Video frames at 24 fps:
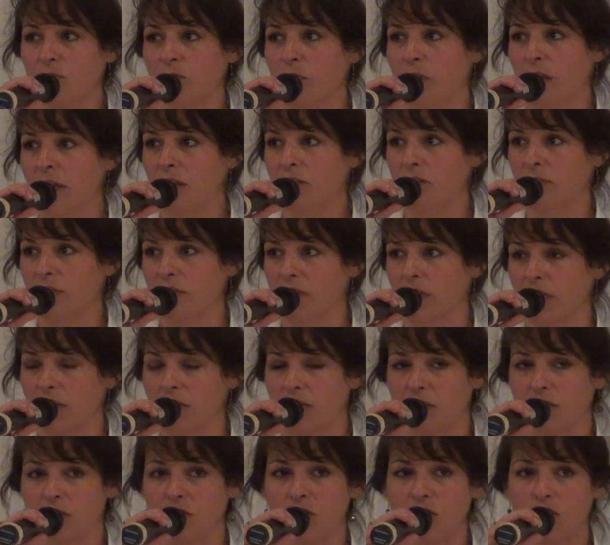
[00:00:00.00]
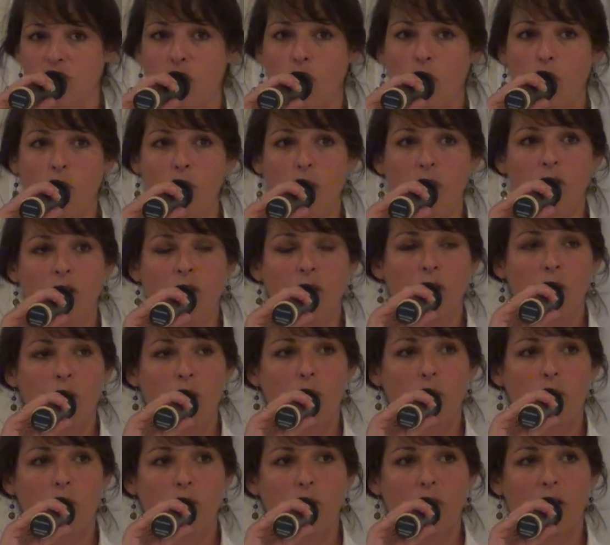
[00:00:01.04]
around us. So
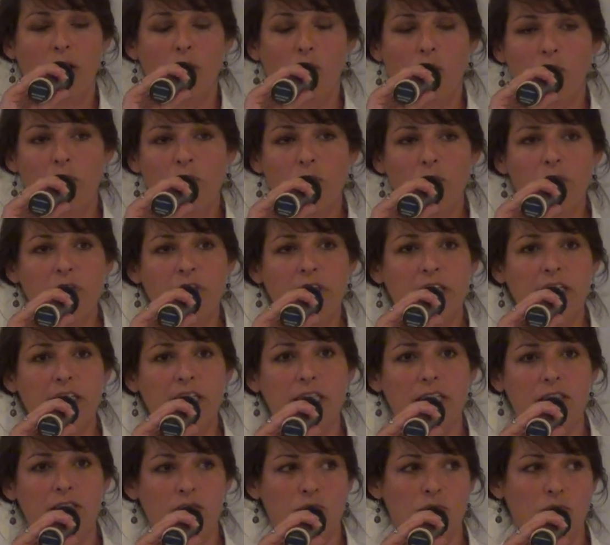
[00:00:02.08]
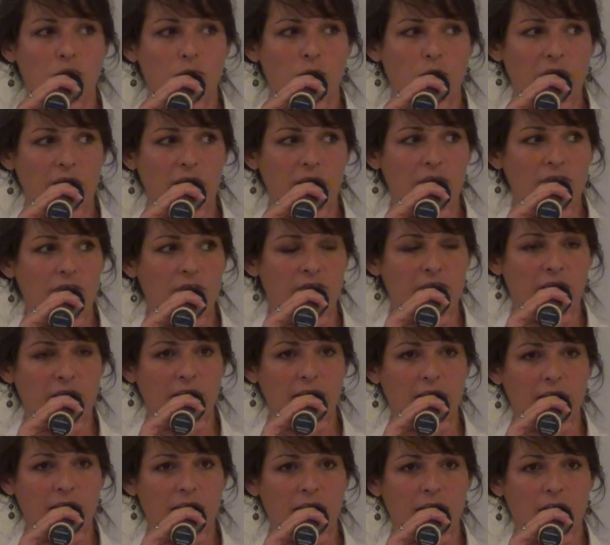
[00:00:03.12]
we really need to
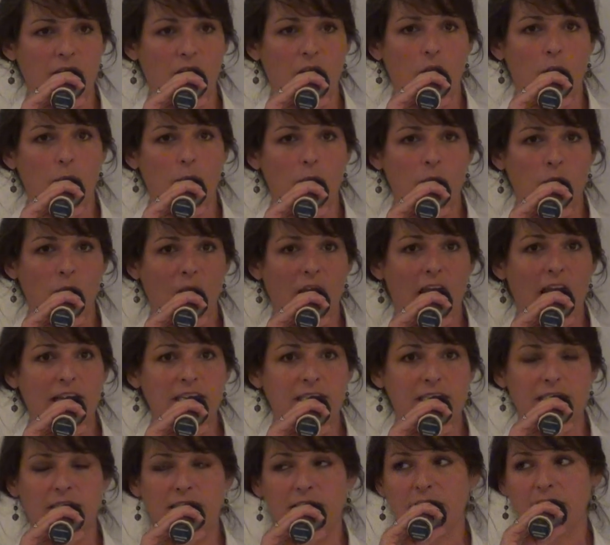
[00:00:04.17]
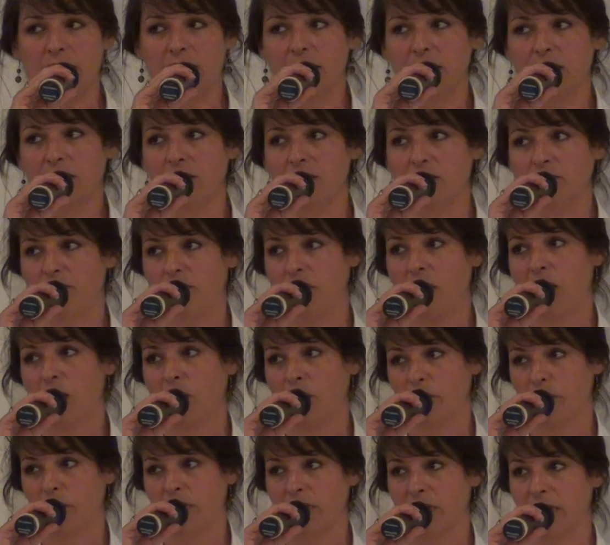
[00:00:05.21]
rethink our practices in
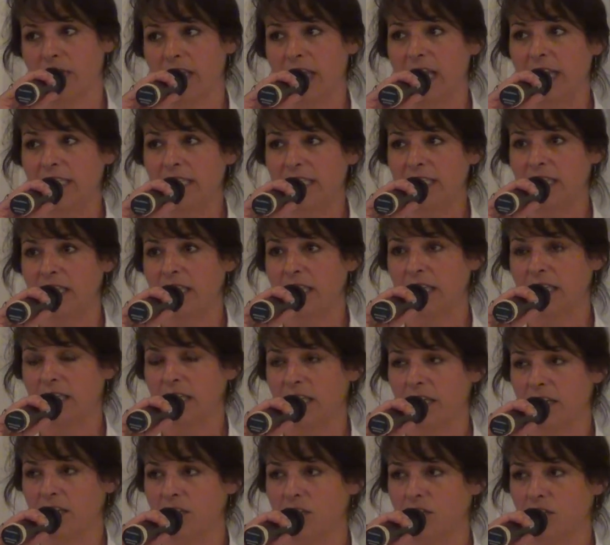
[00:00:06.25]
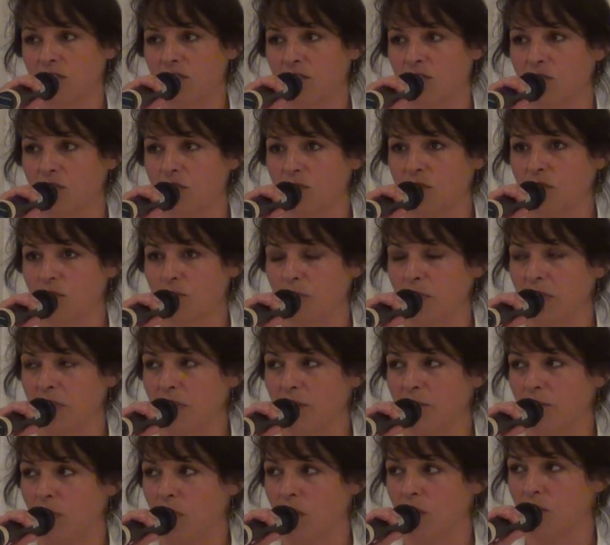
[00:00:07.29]
development. That's the thing that concerns me
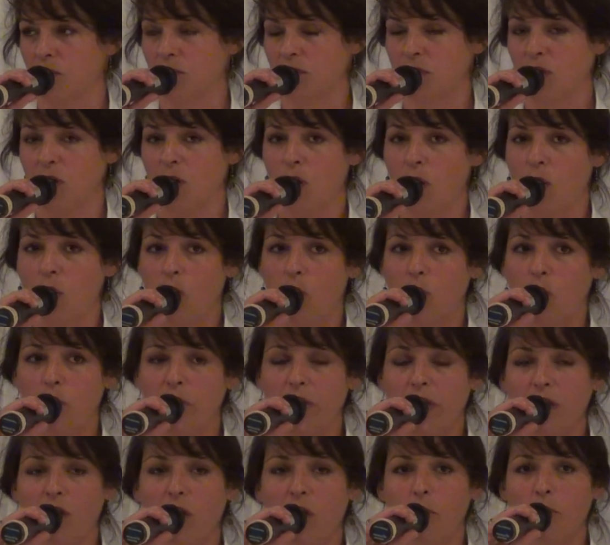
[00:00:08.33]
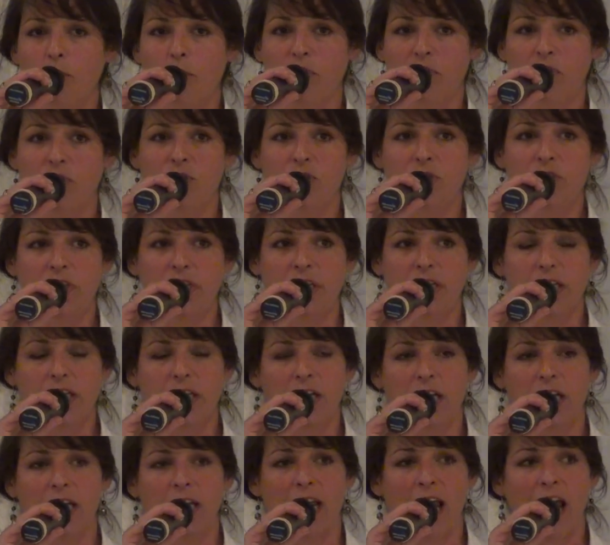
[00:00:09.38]
the most. We are building
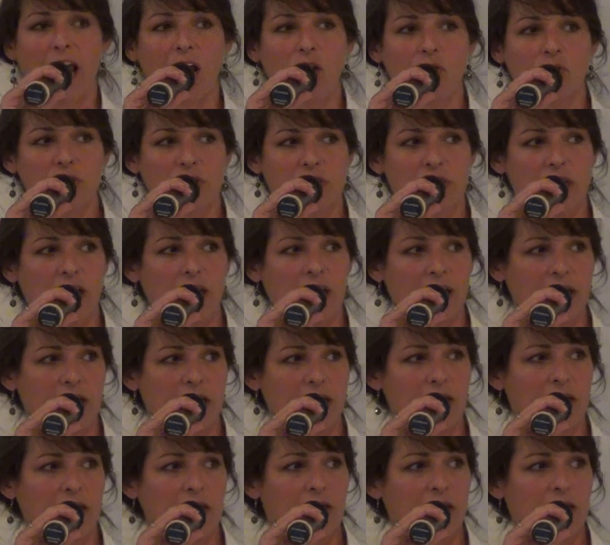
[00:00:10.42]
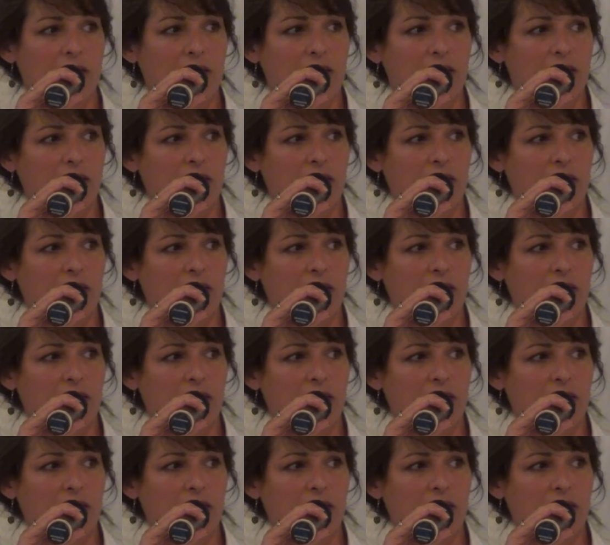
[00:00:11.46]
an outdated